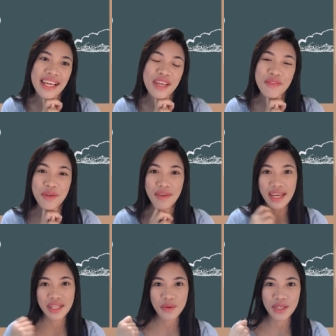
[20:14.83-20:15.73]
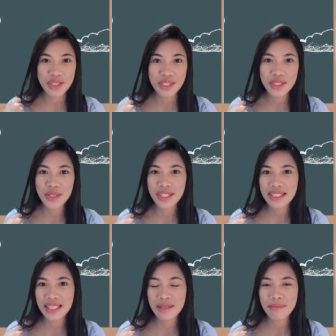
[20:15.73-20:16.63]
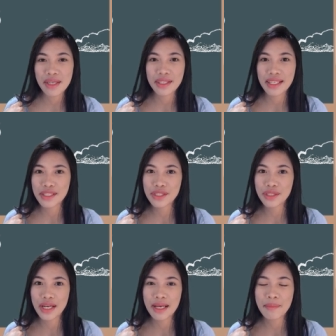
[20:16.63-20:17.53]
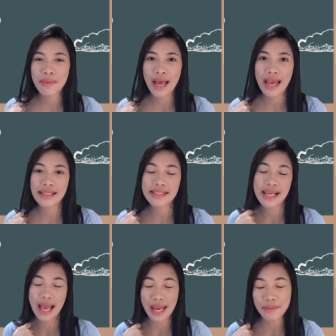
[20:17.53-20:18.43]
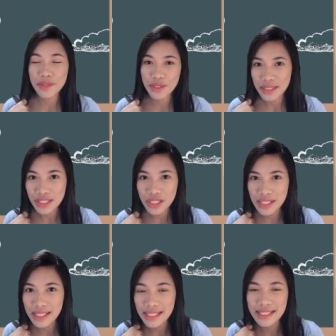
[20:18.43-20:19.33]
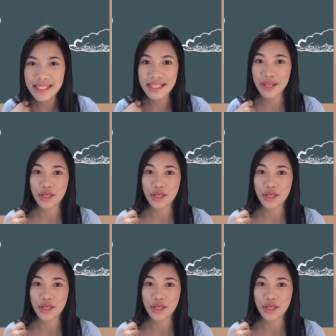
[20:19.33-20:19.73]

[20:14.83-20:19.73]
If you have any questions, you can D M me on Instagram at imjulietious,